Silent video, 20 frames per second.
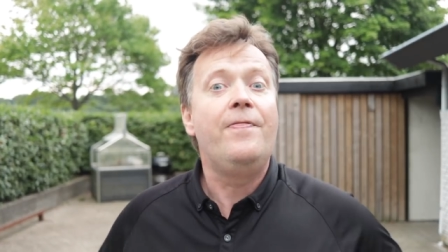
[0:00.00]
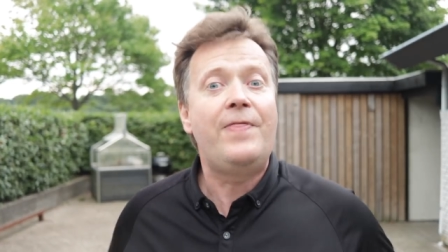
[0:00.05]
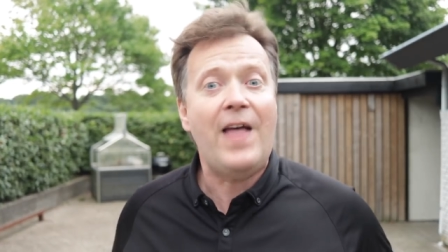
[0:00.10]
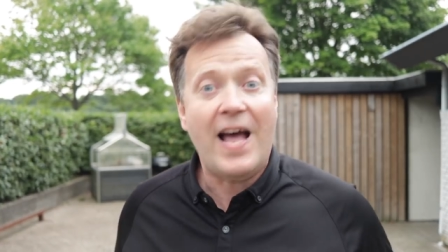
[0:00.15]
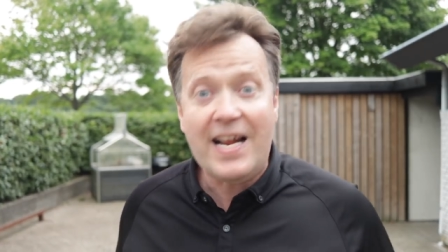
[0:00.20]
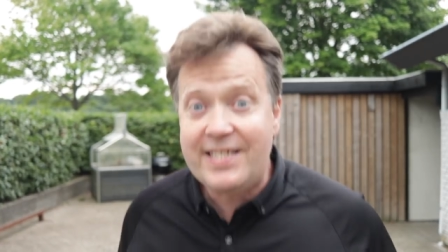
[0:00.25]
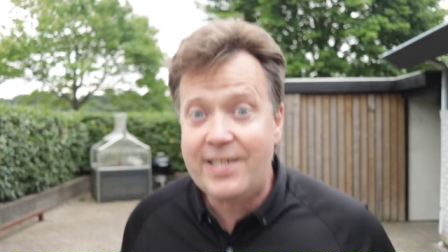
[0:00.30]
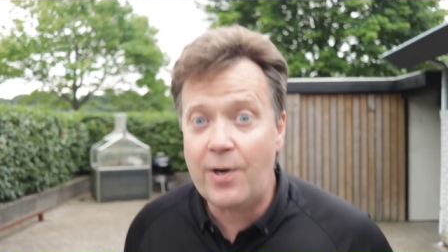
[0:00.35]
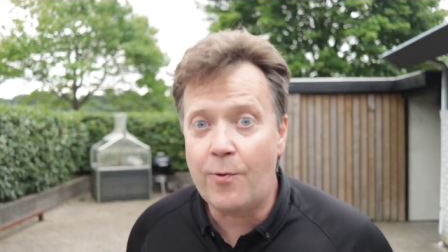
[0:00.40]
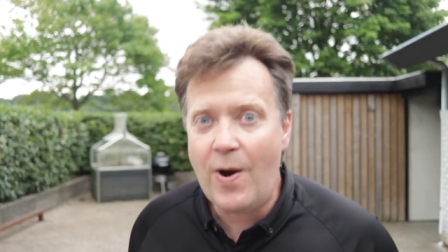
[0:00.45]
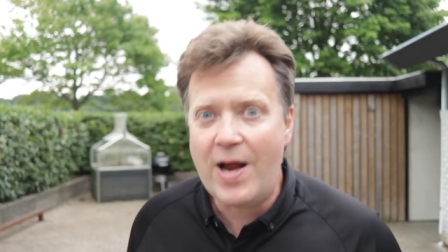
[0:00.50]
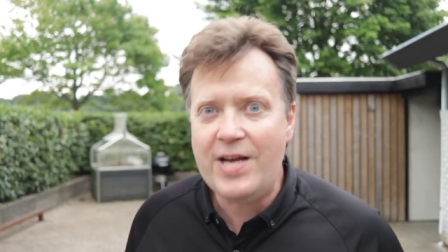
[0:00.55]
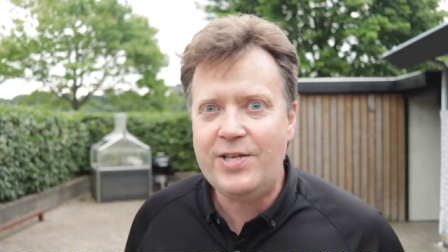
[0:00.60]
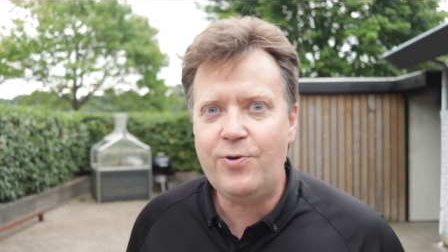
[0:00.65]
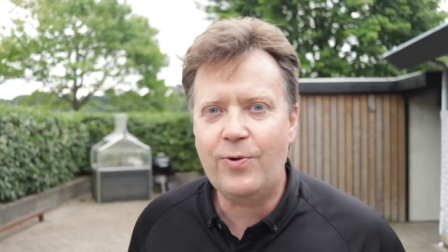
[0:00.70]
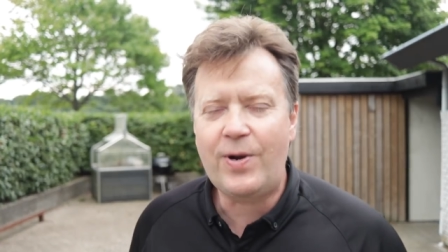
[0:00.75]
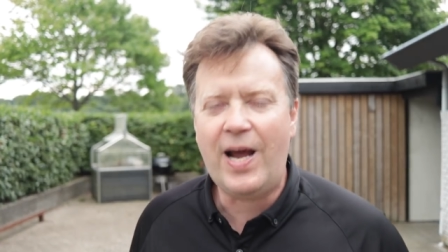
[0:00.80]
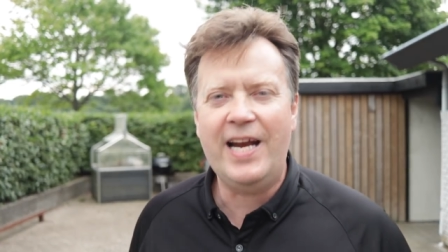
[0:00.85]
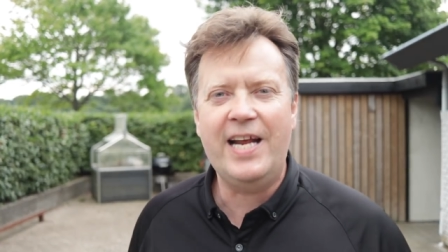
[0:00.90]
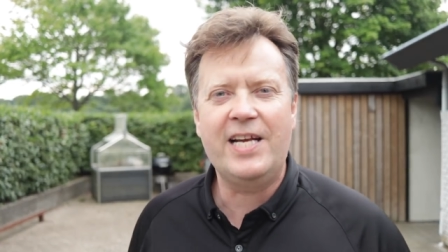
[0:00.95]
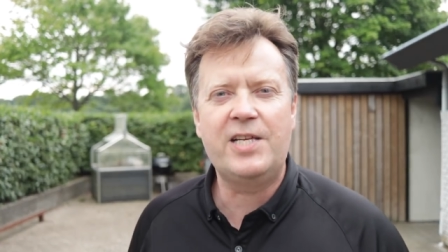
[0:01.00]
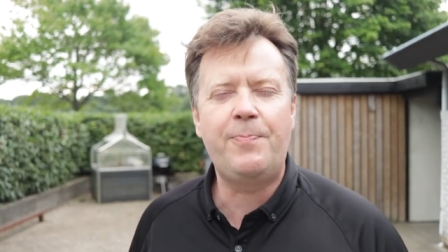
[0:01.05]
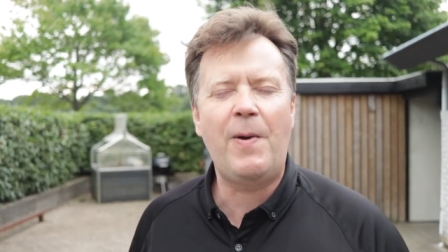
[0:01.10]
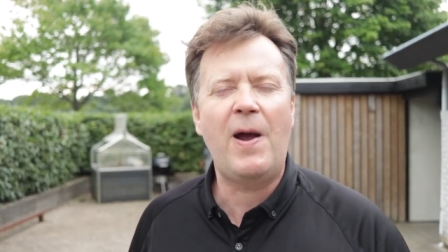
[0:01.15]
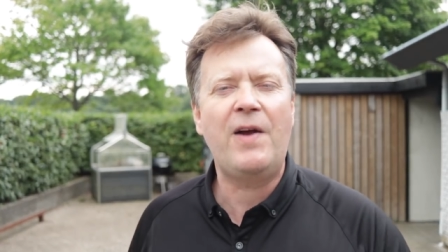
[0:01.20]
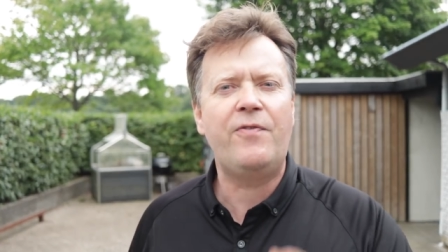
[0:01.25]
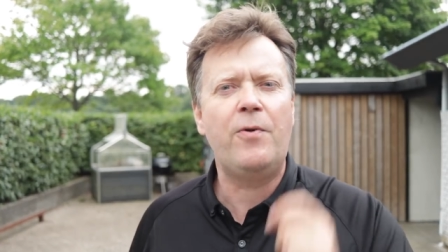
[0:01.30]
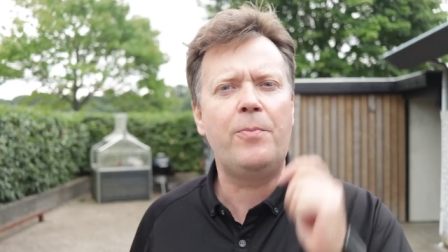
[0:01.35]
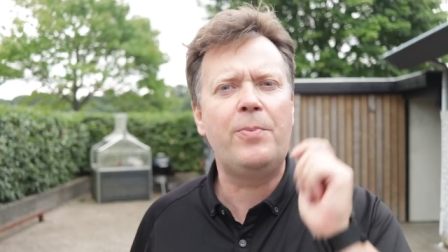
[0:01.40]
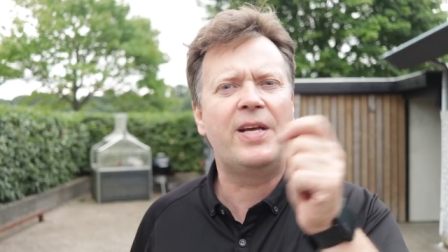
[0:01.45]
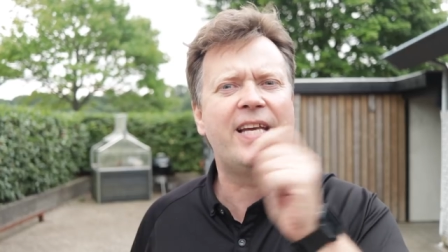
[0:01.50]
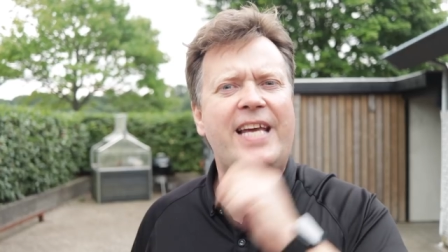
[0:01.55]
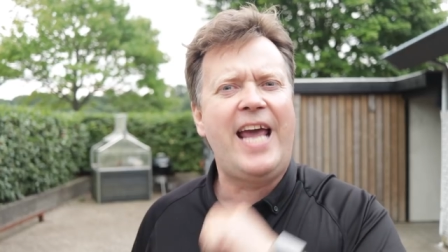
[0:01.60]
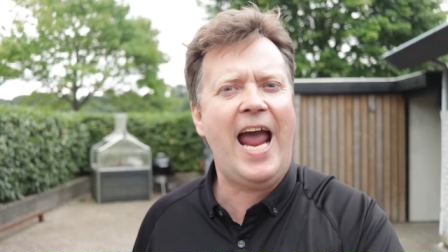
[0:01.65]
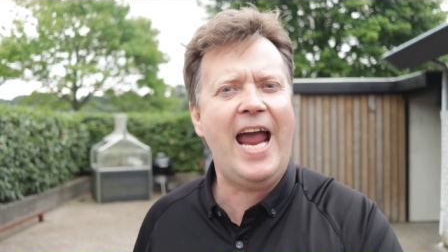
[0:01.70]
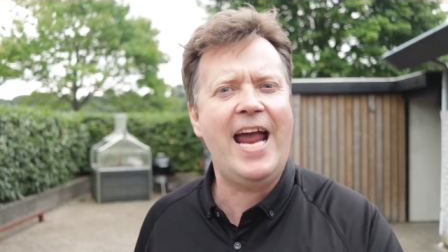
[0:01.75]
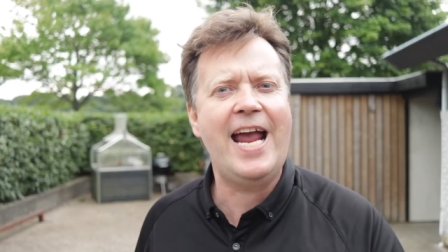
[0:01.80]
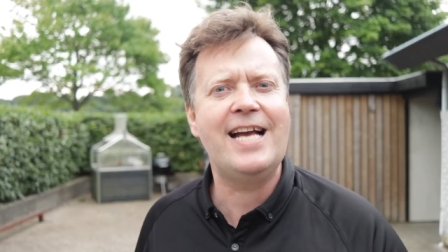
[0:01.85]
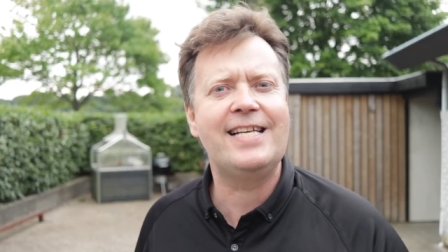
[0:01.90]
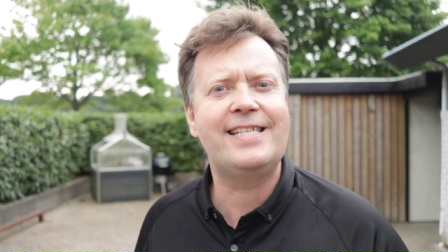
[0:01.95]
That's the range you can expect from the
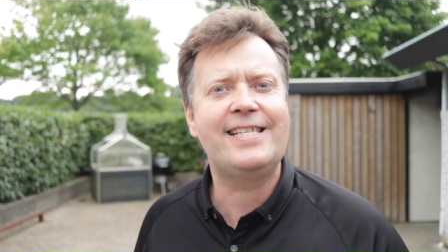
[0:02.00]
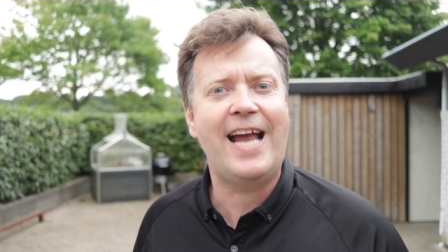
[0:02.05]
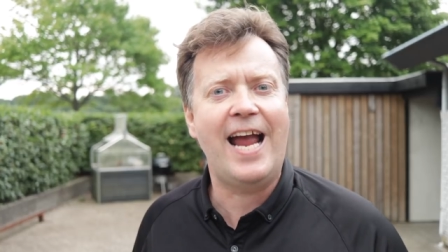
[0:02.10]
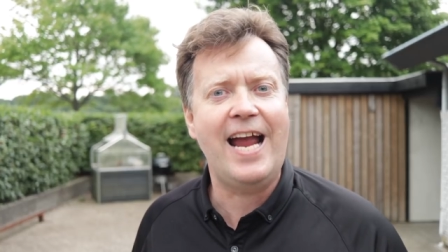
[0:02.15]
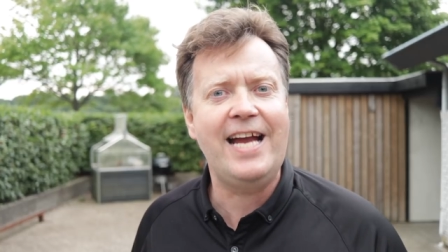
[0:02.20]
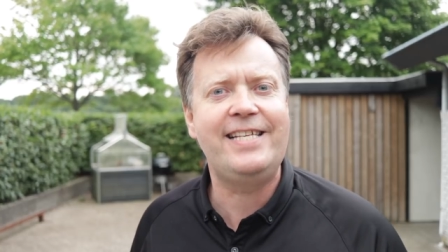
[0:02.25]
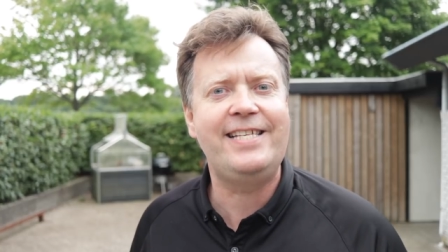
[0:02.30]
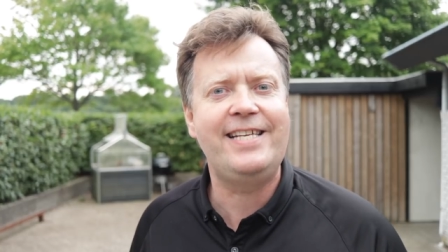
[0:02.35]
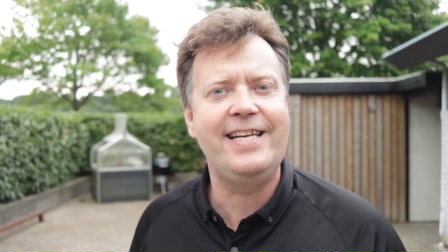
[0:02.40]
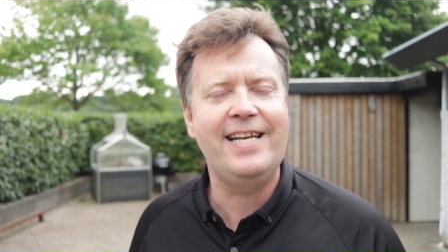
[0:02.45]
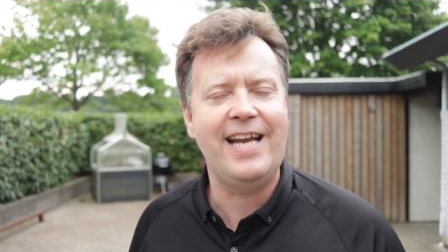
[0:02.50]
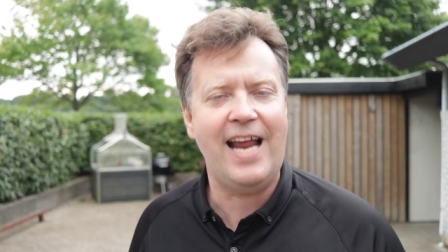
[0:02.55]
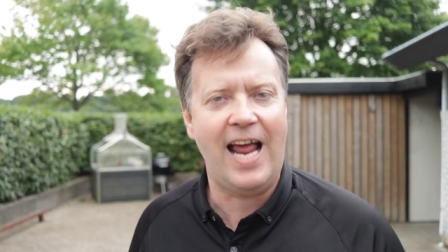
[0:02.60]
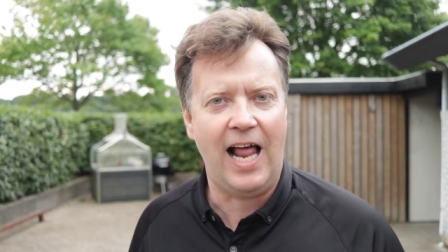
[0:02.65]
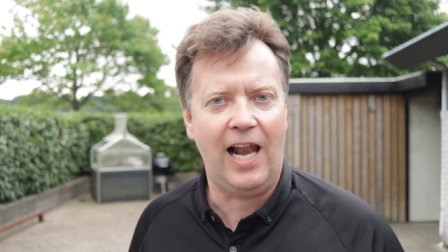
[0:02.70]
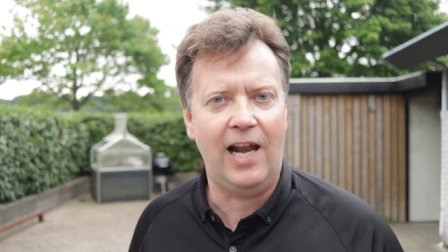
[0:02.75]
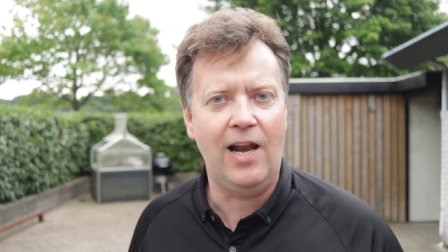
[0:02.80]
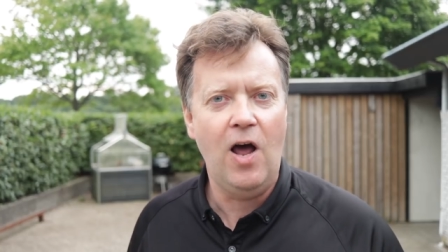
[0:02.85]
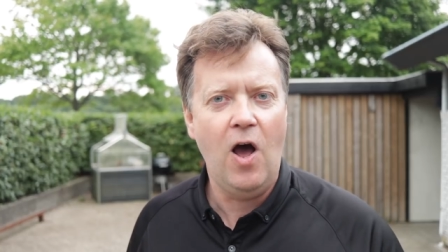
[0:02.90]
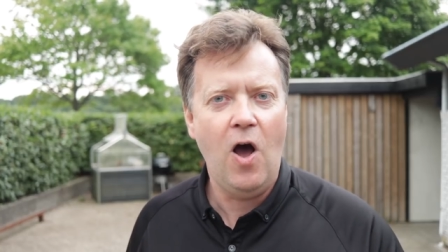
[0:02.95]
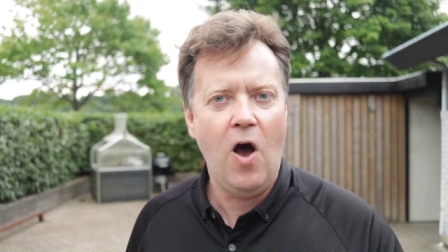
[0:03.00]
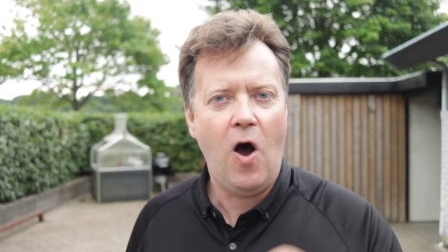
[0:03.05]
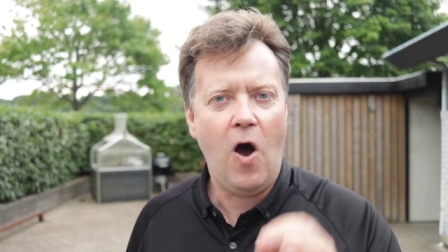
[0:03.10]
KS18L